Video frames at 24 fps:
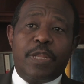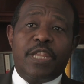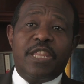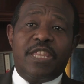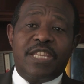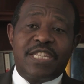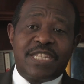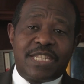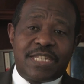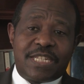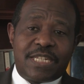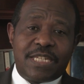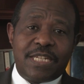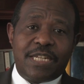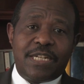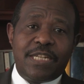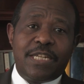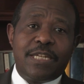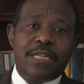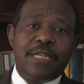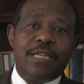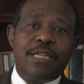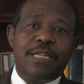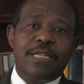
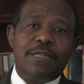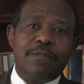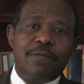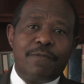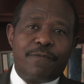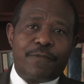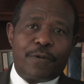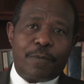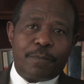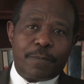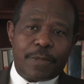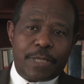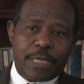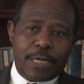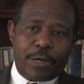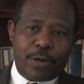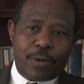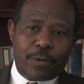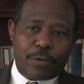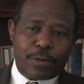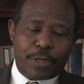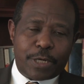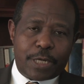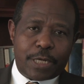stealing it from their
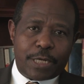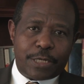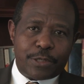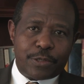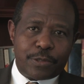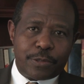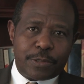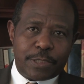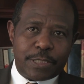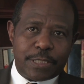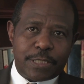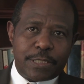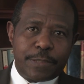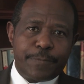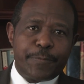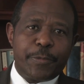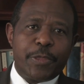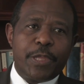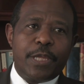own countries,